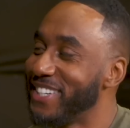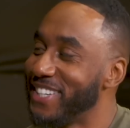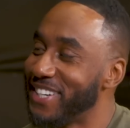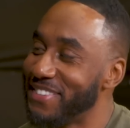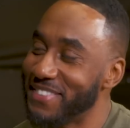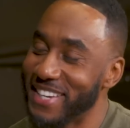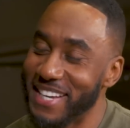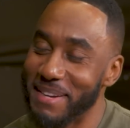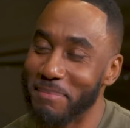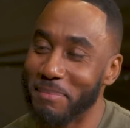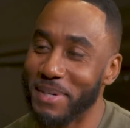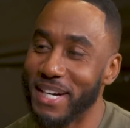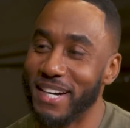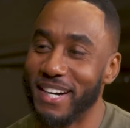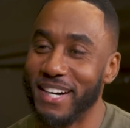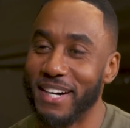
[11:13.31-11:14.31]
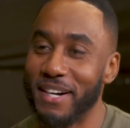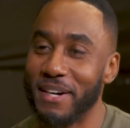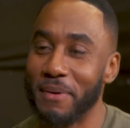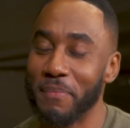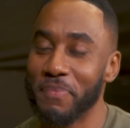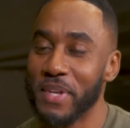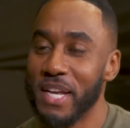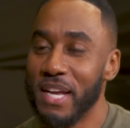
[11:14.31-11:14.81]
know what
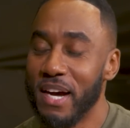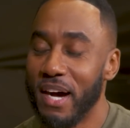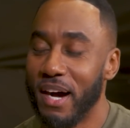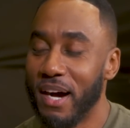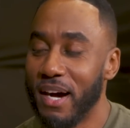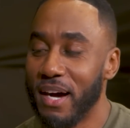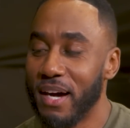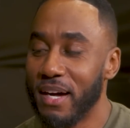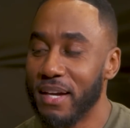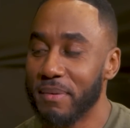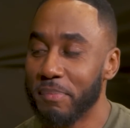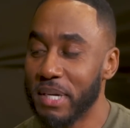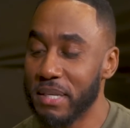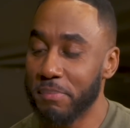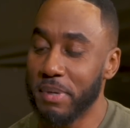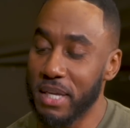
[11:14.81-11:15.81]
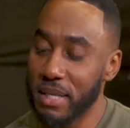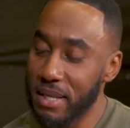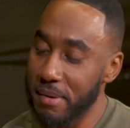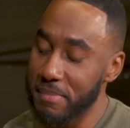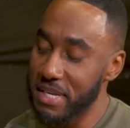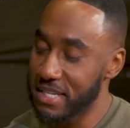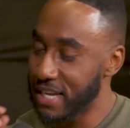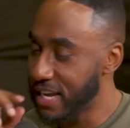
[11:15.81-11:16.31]
I mean? But
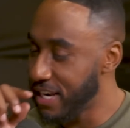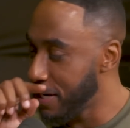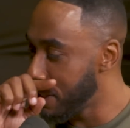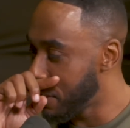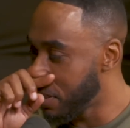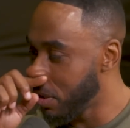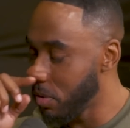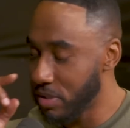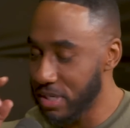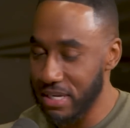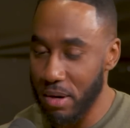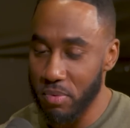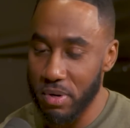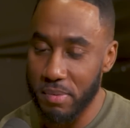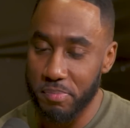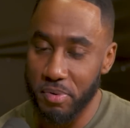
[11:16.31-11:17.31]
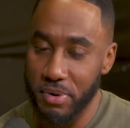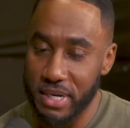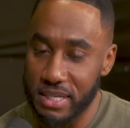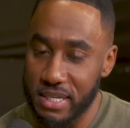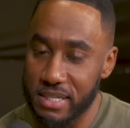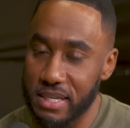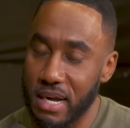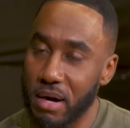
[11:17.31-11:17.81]
let me say this too, because I want to point
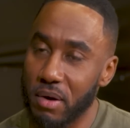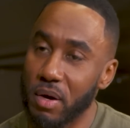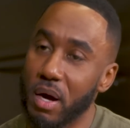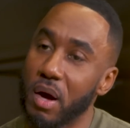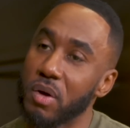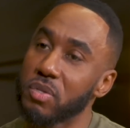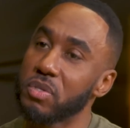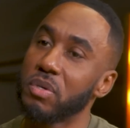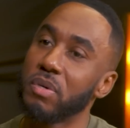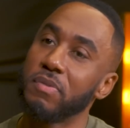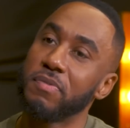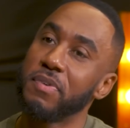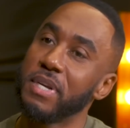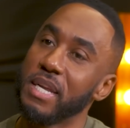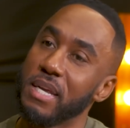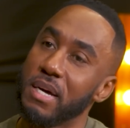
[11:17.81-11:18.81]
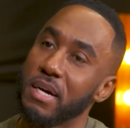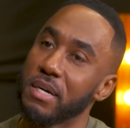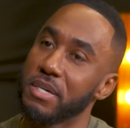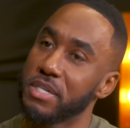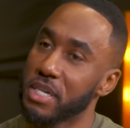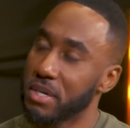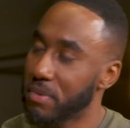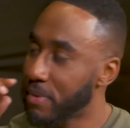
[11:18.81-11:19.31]
this out also for the younger
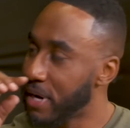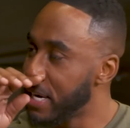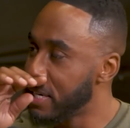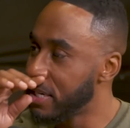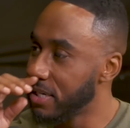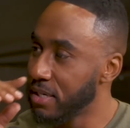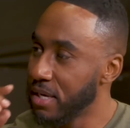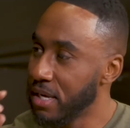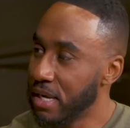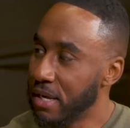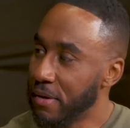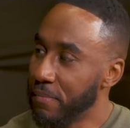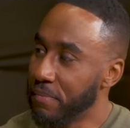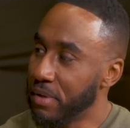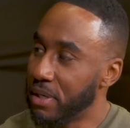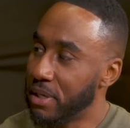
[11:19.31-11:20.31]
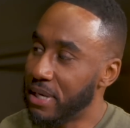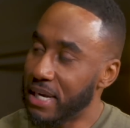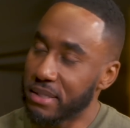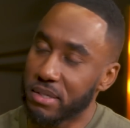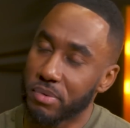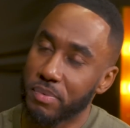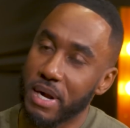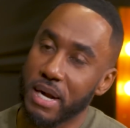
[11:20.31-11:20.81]
generation.
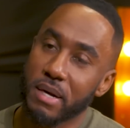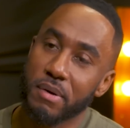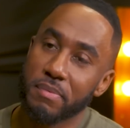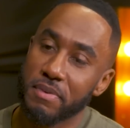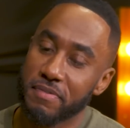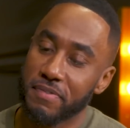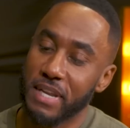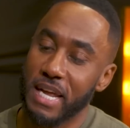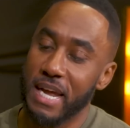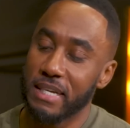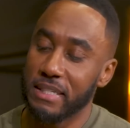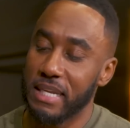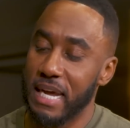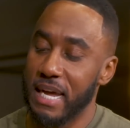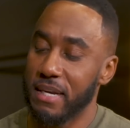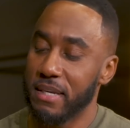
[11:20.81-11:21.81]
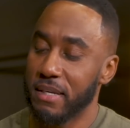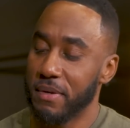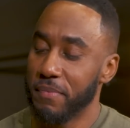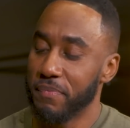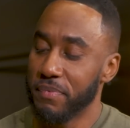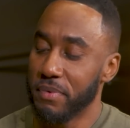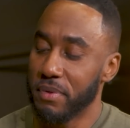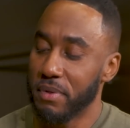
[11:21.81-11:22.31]
Let the record reflect that
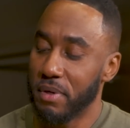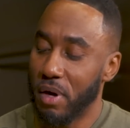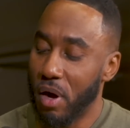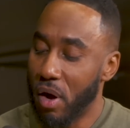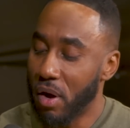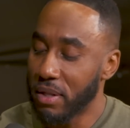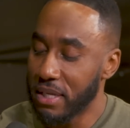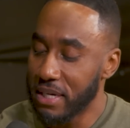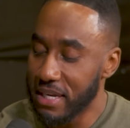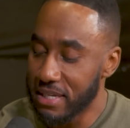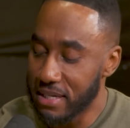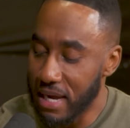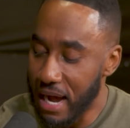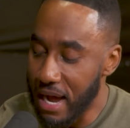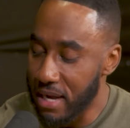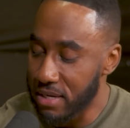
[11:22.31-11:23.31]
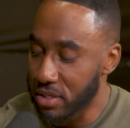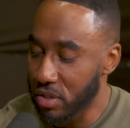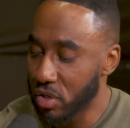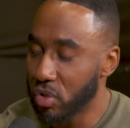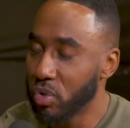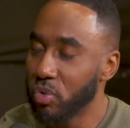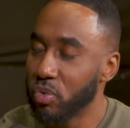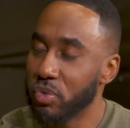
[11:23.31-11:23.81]
all of these guys are
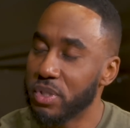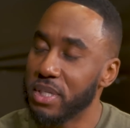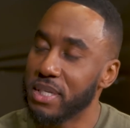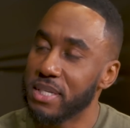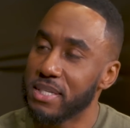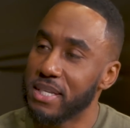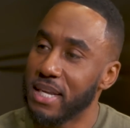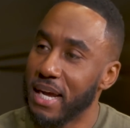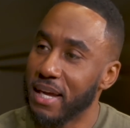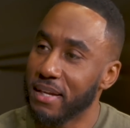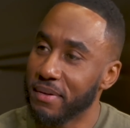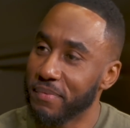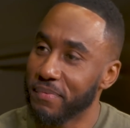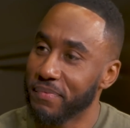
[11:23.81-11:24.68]
cool to this day.